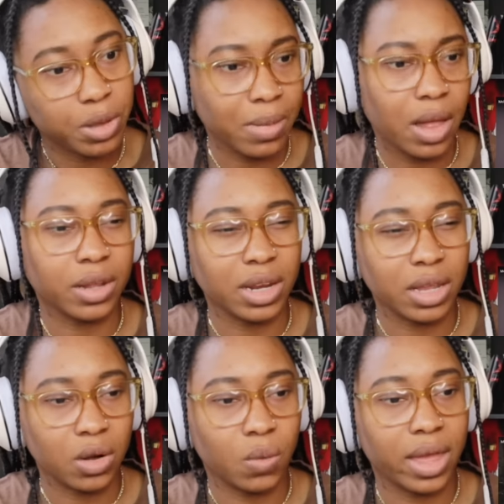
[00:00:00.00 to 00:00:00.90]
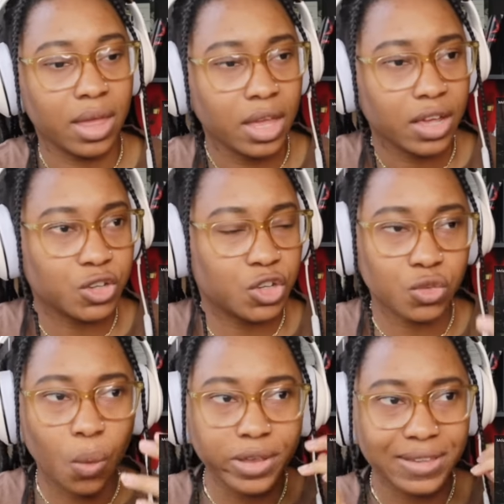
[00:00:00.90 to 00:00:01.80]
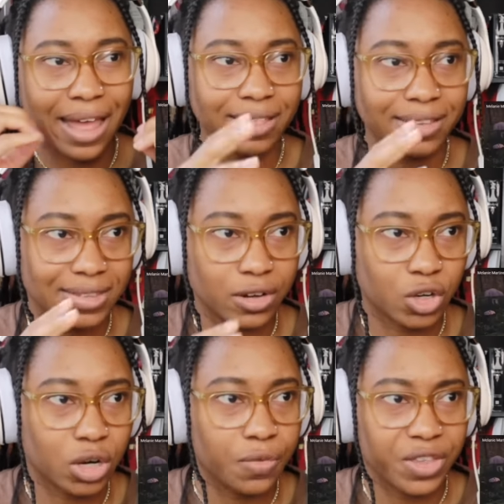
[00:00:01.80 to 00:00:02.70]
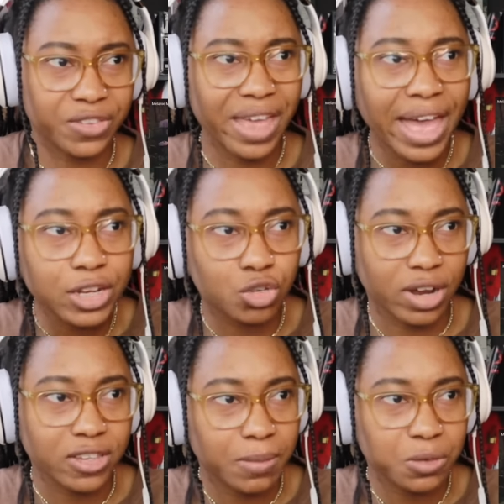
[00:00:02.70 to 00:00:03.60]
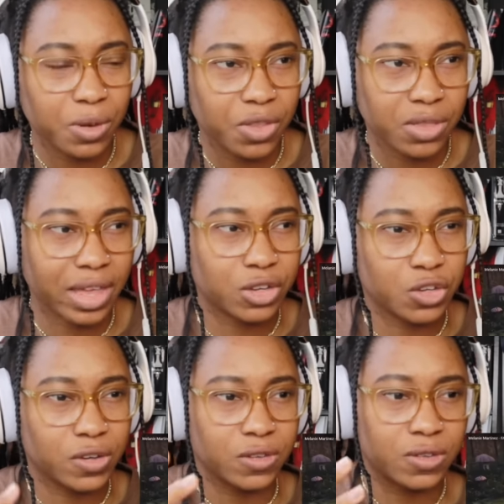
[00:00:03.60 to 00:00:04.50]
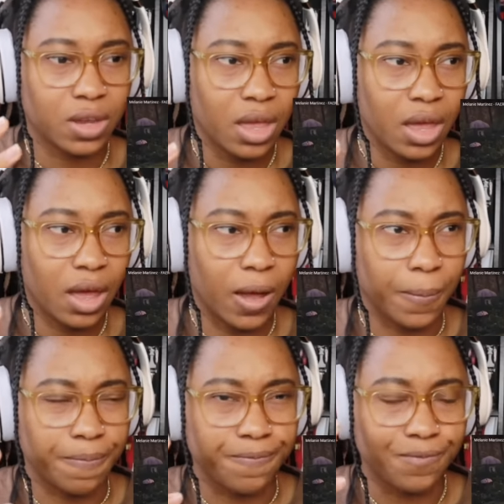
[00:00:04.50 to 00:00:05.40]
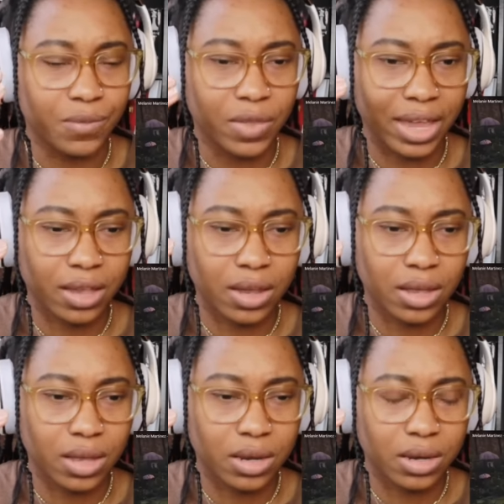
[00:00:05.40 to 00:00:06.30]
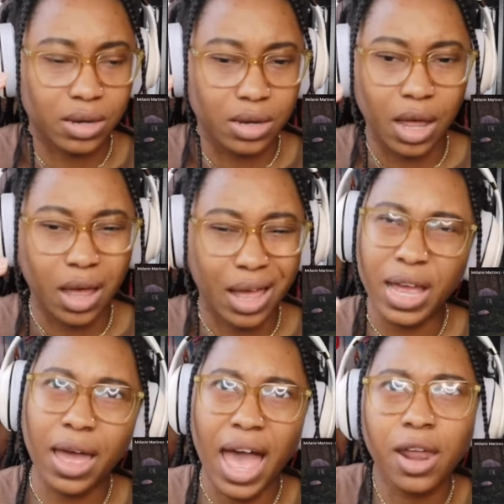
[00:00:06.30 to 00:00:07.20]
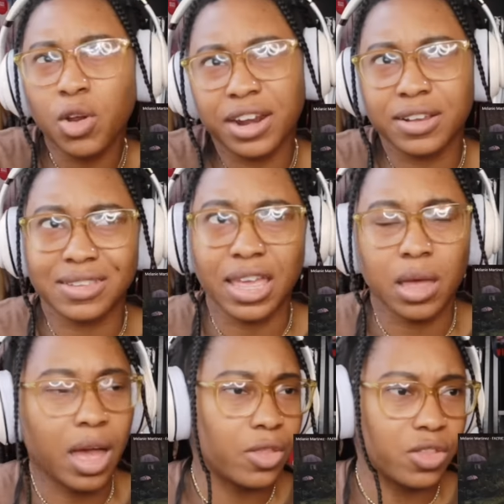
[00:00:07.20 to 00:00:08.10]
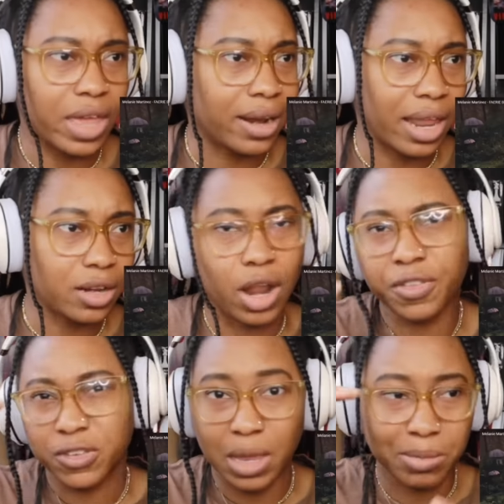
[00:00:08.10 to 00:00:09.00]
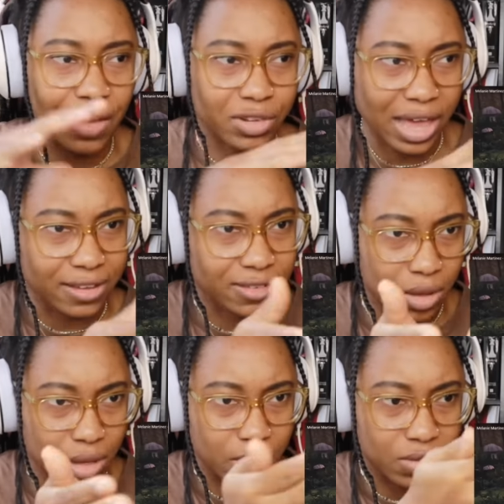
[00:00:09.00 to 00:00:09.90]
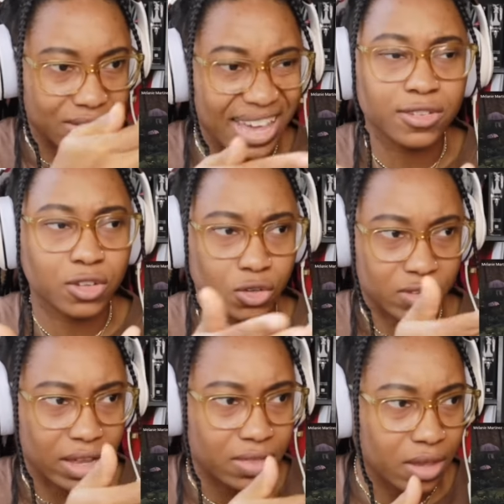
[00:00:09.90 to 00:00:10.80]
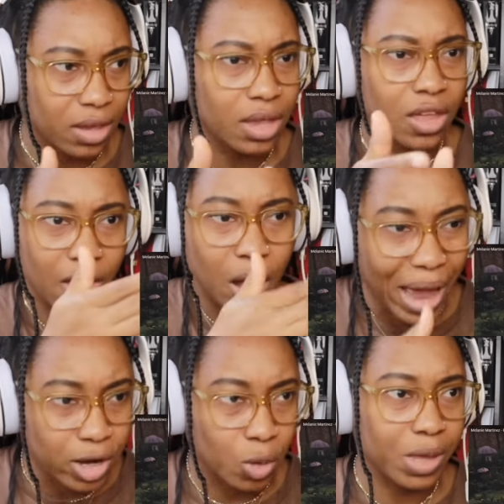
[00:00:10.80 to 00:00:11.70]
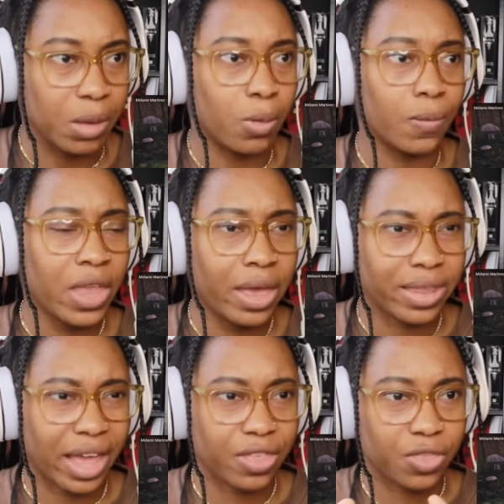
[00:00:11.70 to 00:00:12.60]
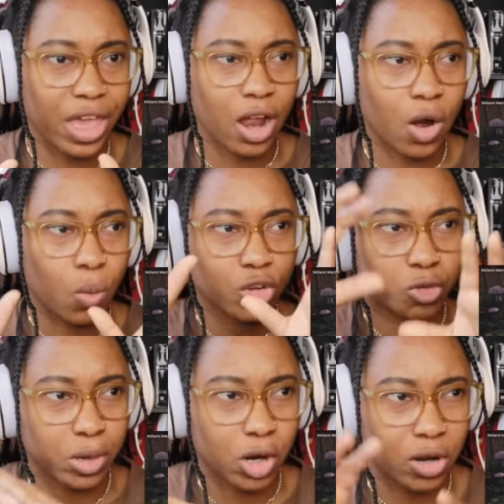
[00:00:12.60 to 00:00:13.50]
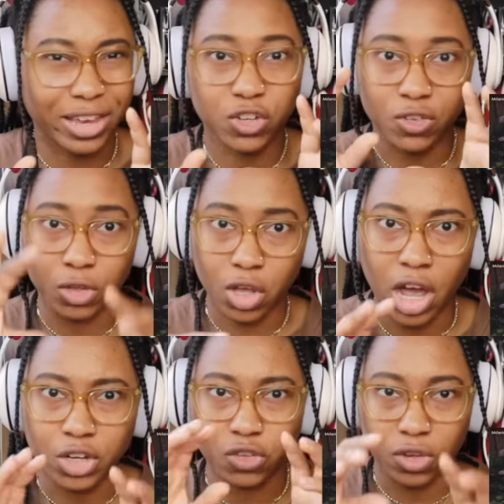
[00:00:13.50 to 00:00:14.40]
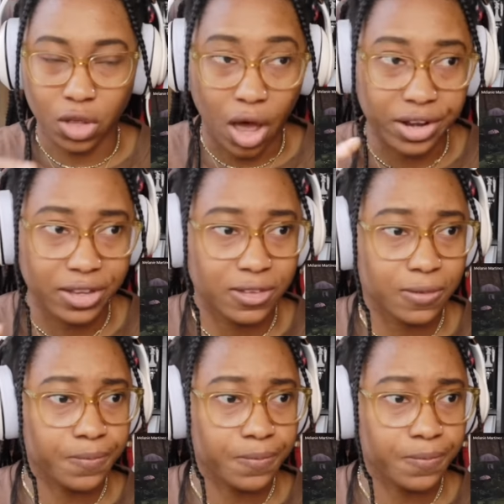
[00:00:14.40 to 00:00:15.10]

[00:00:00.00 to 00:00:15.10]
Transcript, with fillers: Melanie in a way, because she's always at the center. This headdress makes me think like she's like, not, I don't know how to say it other than like not the same level as the dancers, like the albino people. Like they are worshiping her like she's a god, she's a goddess.